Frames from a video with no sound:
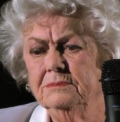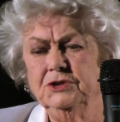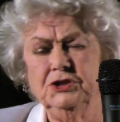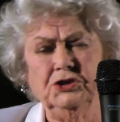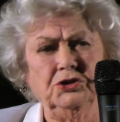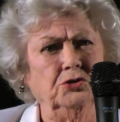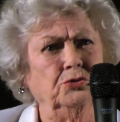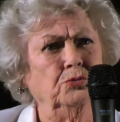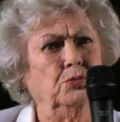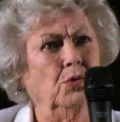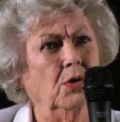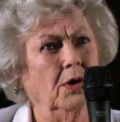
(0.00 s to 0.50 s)

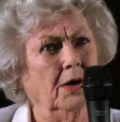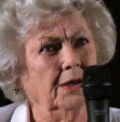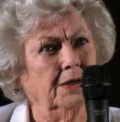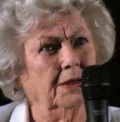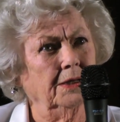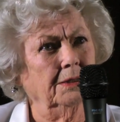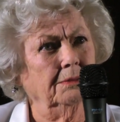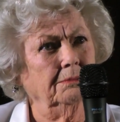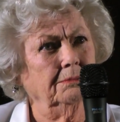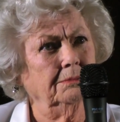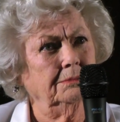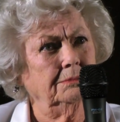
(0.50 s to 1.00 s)
Do you
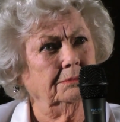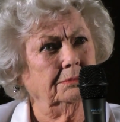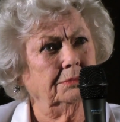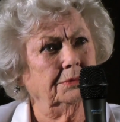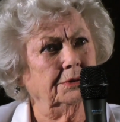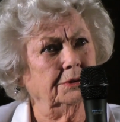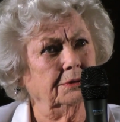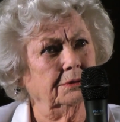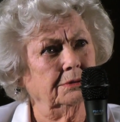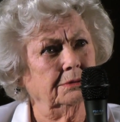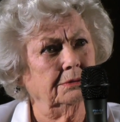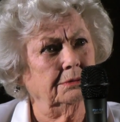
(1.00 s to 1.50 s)
want him
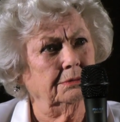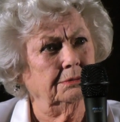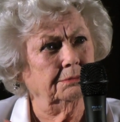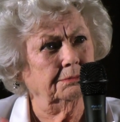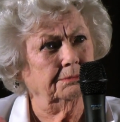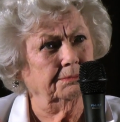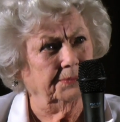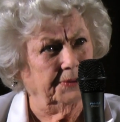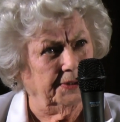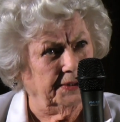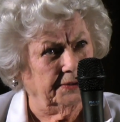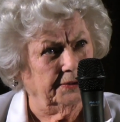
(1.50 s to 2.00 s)
to
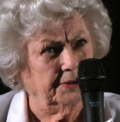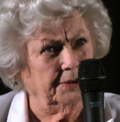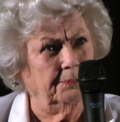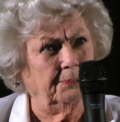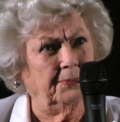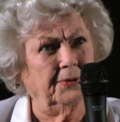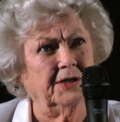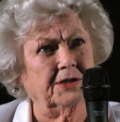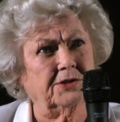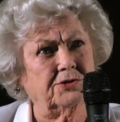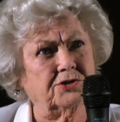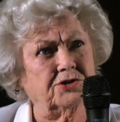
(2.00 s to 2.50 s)
be in the
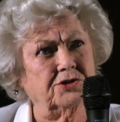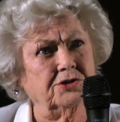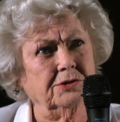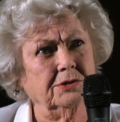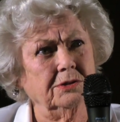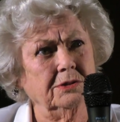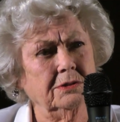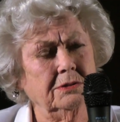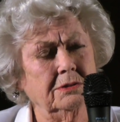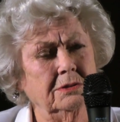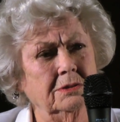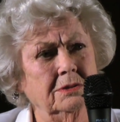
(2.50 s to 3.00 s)
picture?
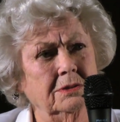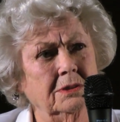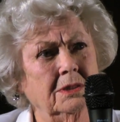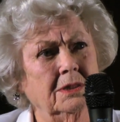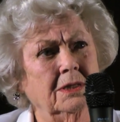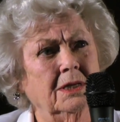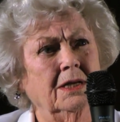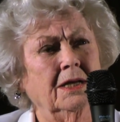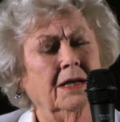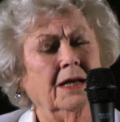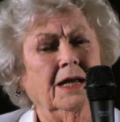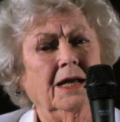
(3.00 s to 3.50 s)

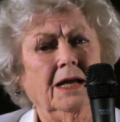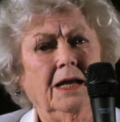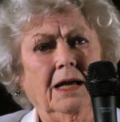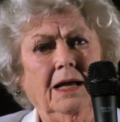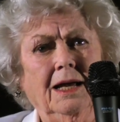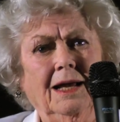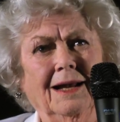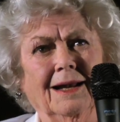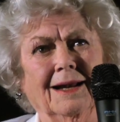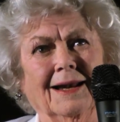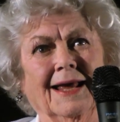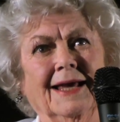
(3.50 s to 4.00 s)

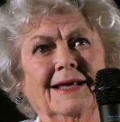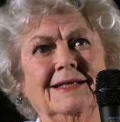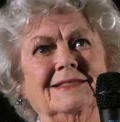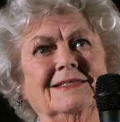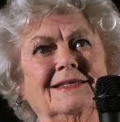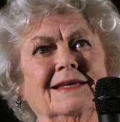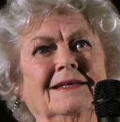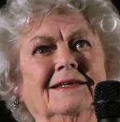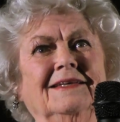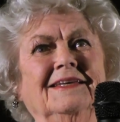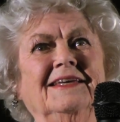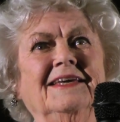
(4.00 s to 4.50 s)
And I
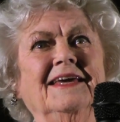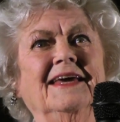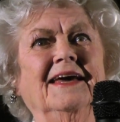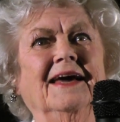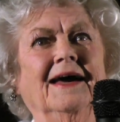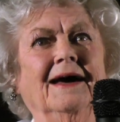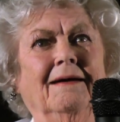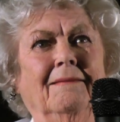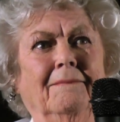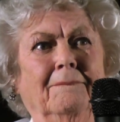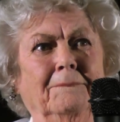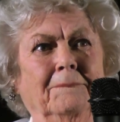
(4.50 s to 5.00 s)
said,
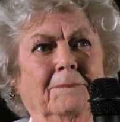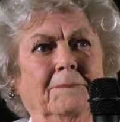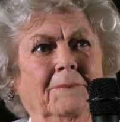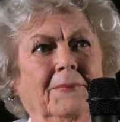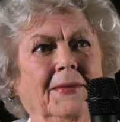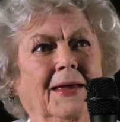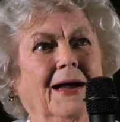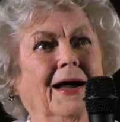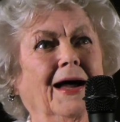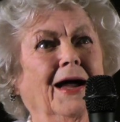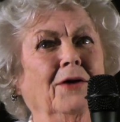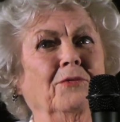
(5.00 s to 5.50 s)
yeah,
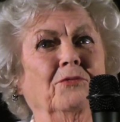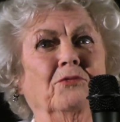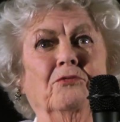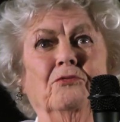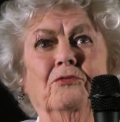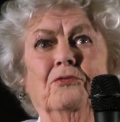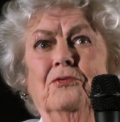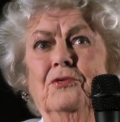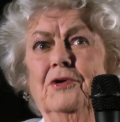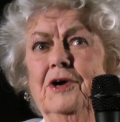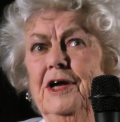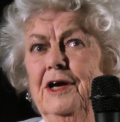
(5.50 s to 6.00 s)
I
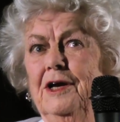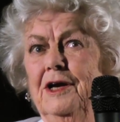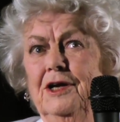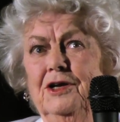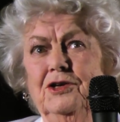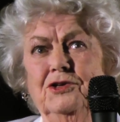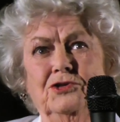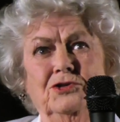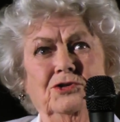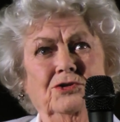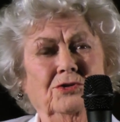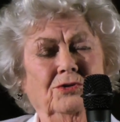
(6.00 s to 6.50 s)

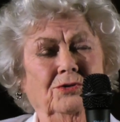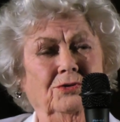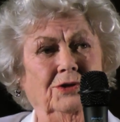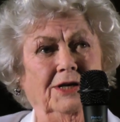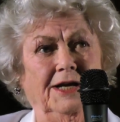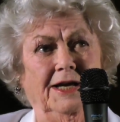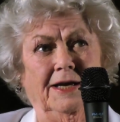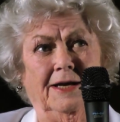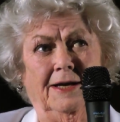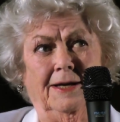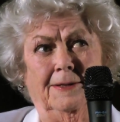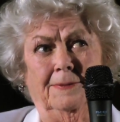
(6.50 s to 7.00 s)
really do,
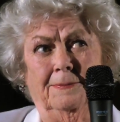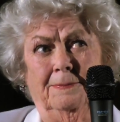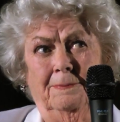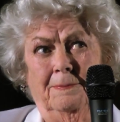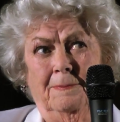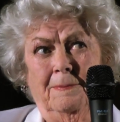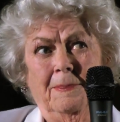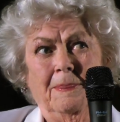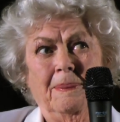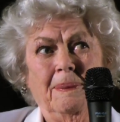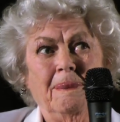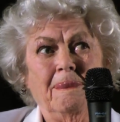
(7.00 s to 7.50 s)
Ed.
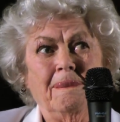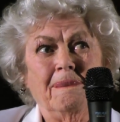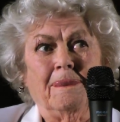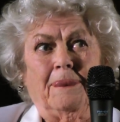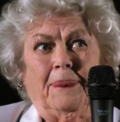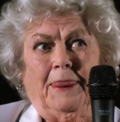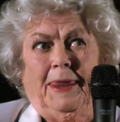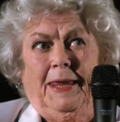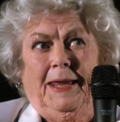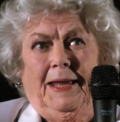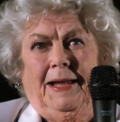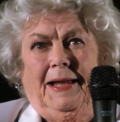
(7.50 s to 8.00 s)

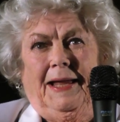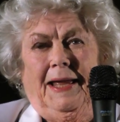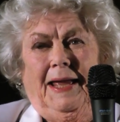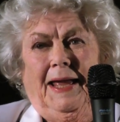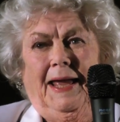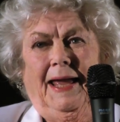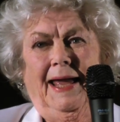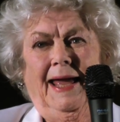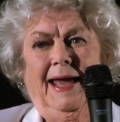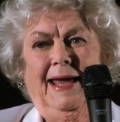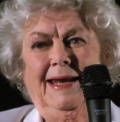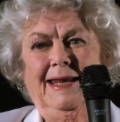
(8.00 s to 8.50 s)

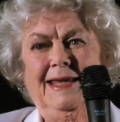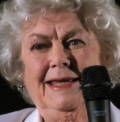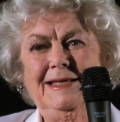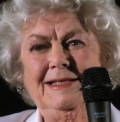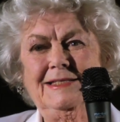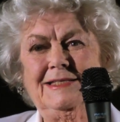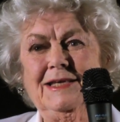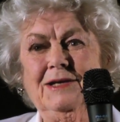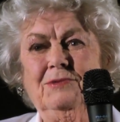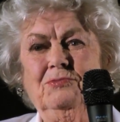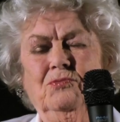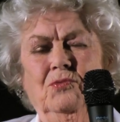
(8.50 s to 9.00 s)
And he
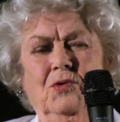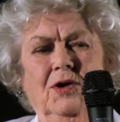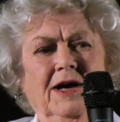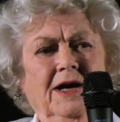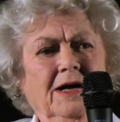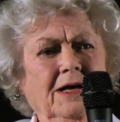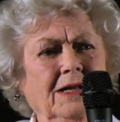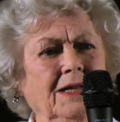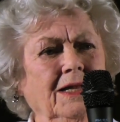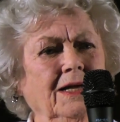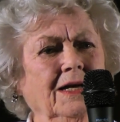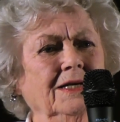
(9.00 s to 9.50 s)
said,
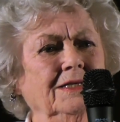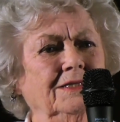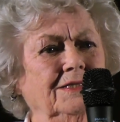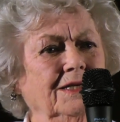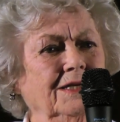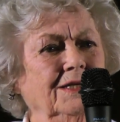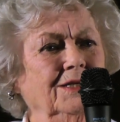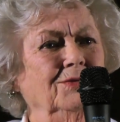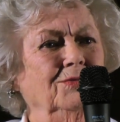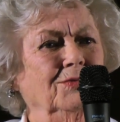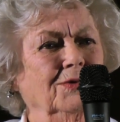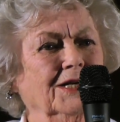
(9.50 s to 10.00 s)
well, I'll
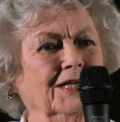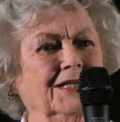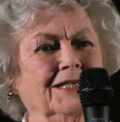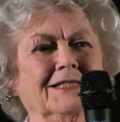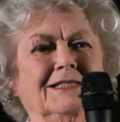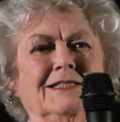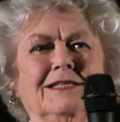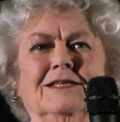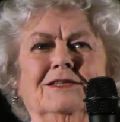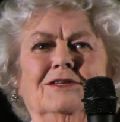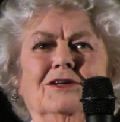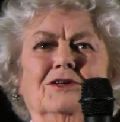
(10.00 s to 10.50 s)
tell you what. He
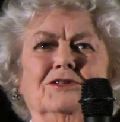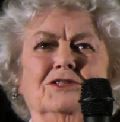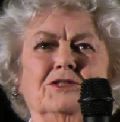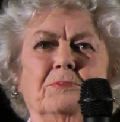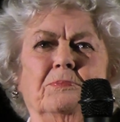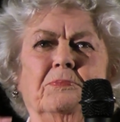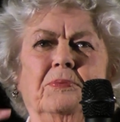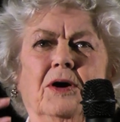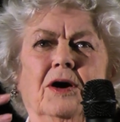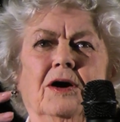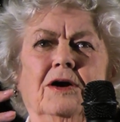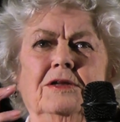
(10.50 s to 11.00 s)
said, there's
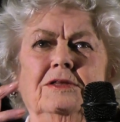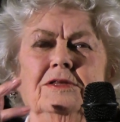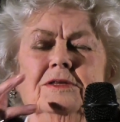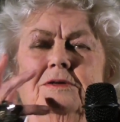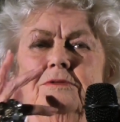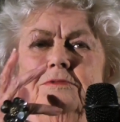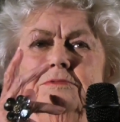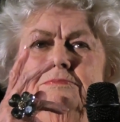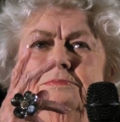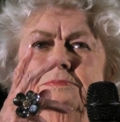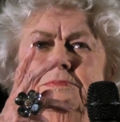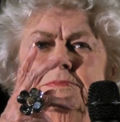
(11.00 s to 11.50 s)
a part in
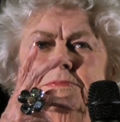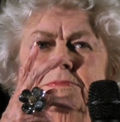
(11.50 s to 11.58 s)
the